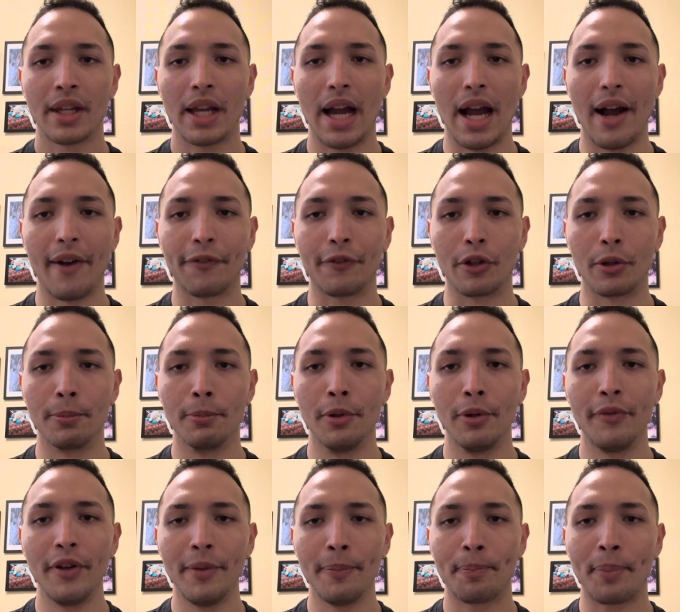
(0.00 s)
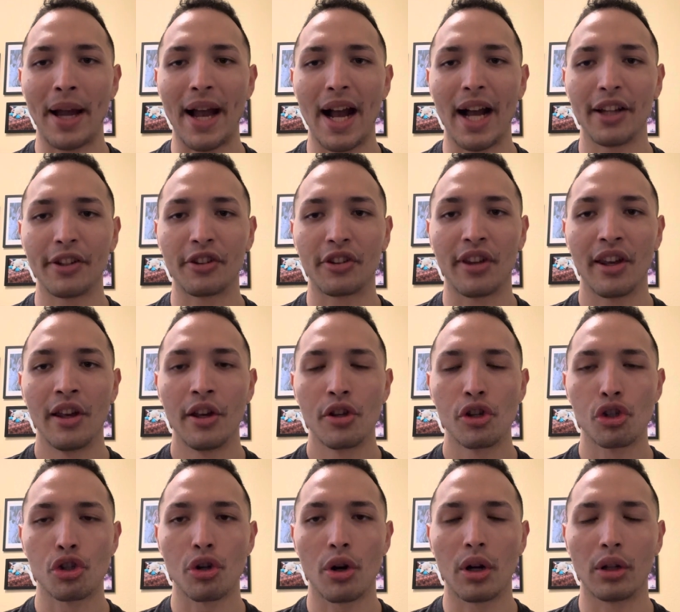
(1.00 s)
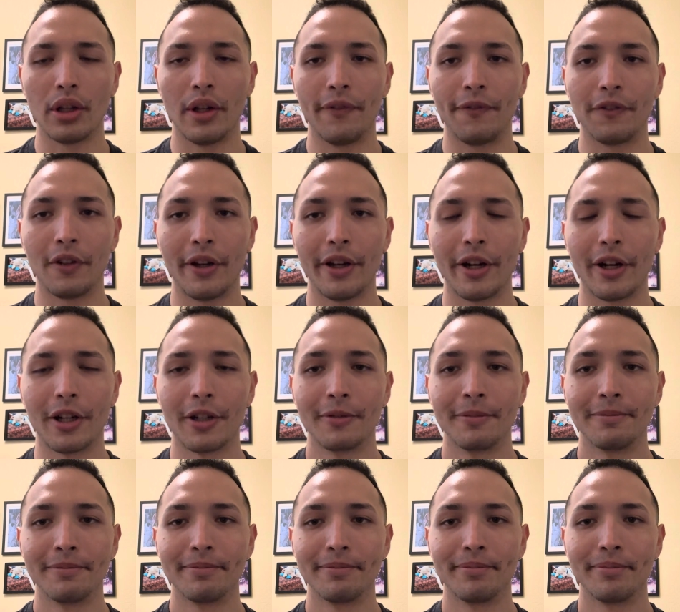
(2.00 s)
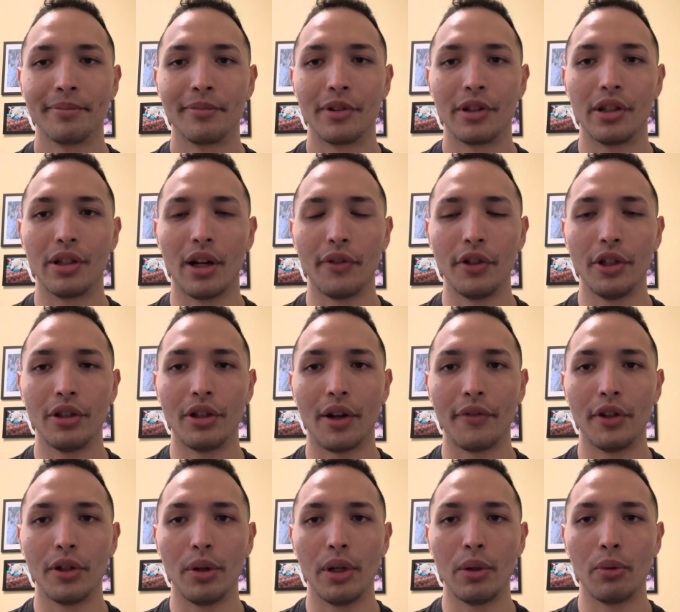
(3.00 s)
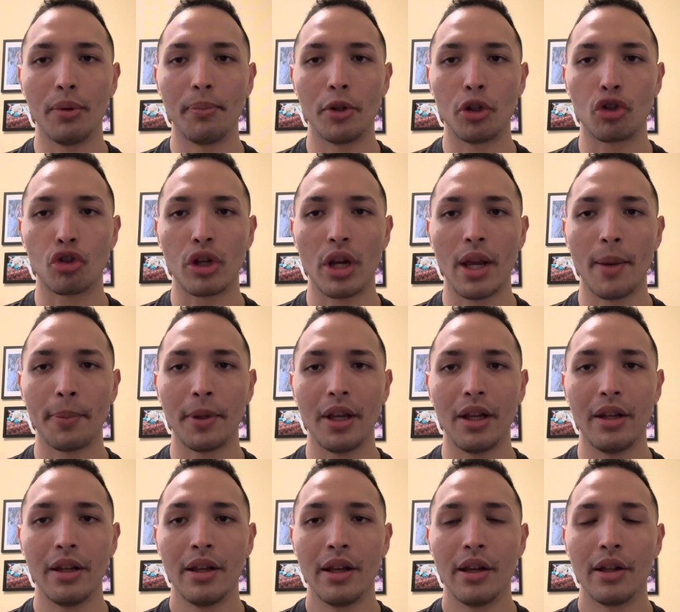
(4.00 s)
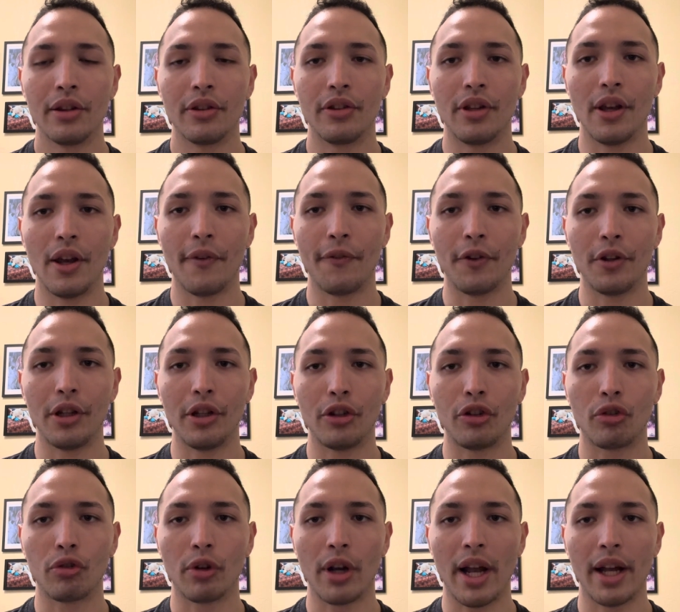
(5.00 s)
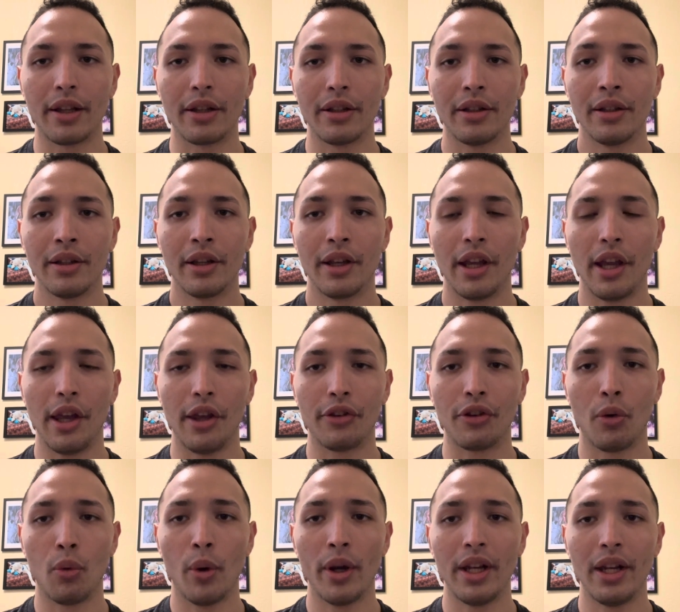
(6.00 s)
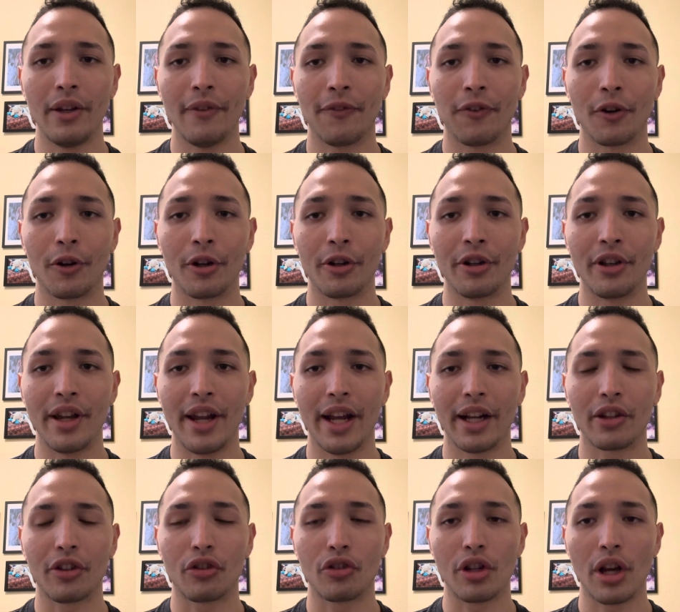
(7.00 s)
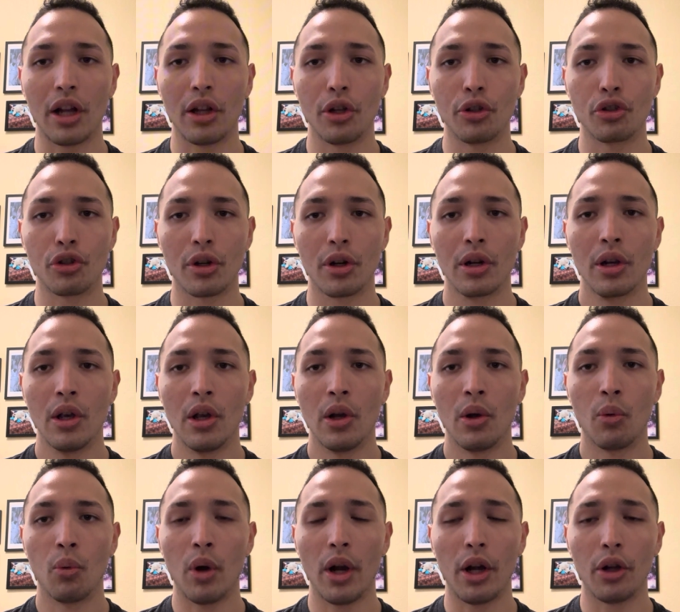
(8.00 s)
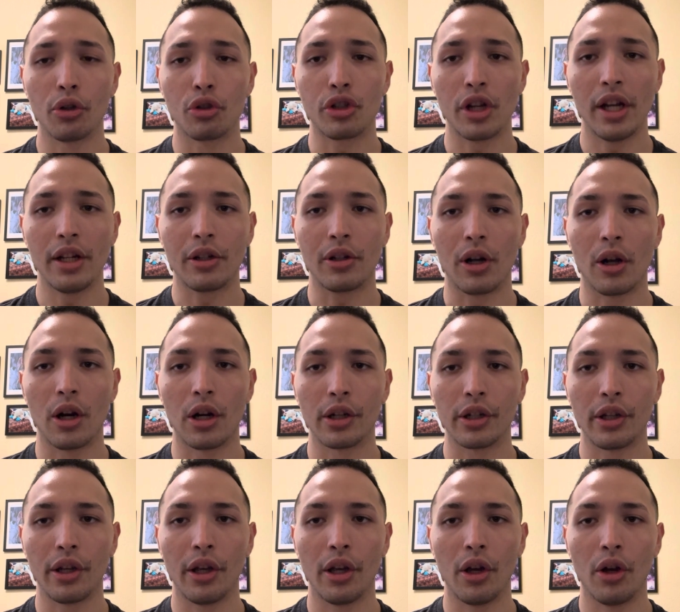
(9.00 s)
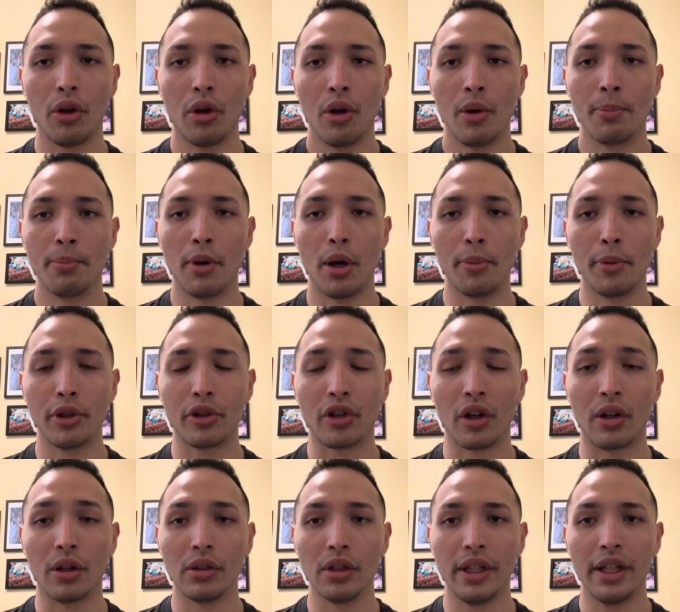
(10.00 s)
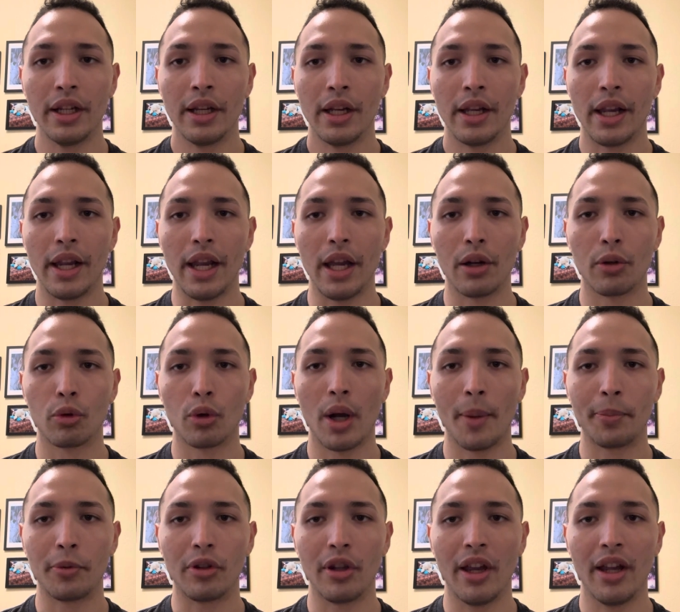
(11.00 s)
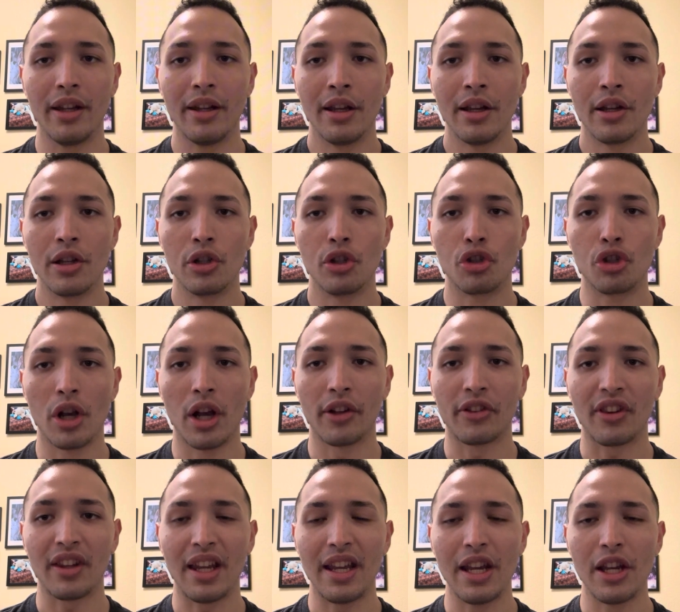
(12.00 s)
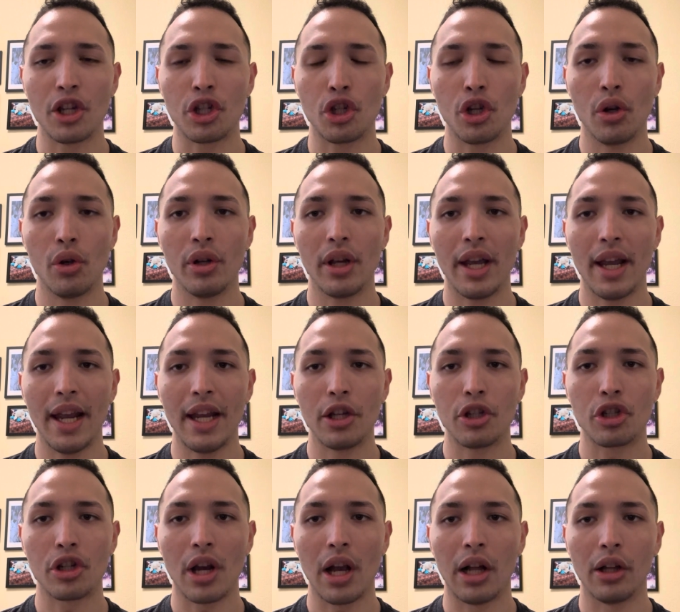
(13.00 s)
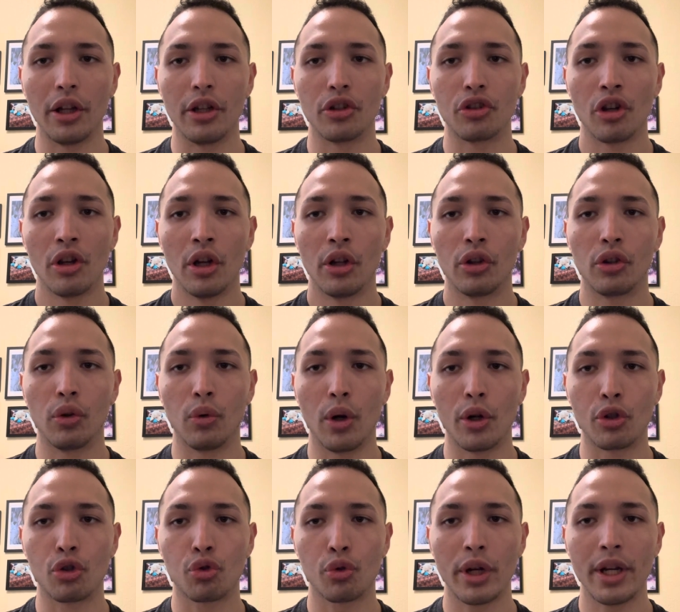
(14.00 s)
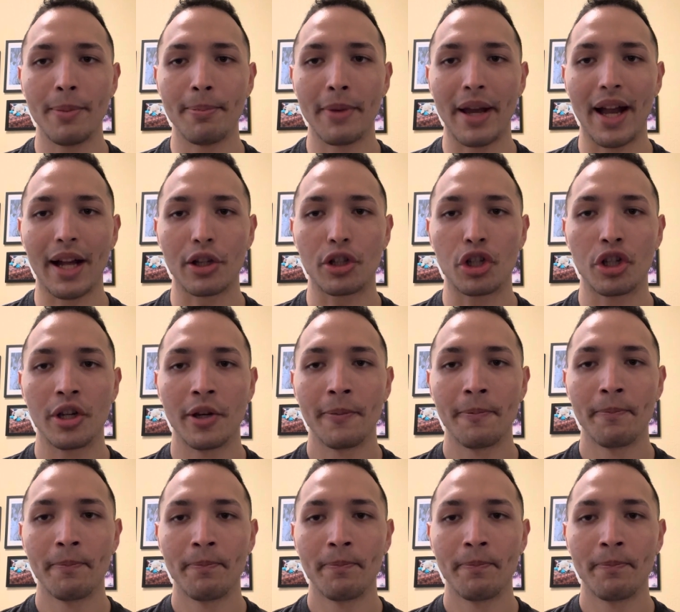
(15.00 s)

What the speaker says: After moving past Charlotte Flair, WWE Women's Champion Tiffany Stratton is awaiting for her next challenger, while Jade Cargill, momentarily interrupted, just issued a challenge to a dream match.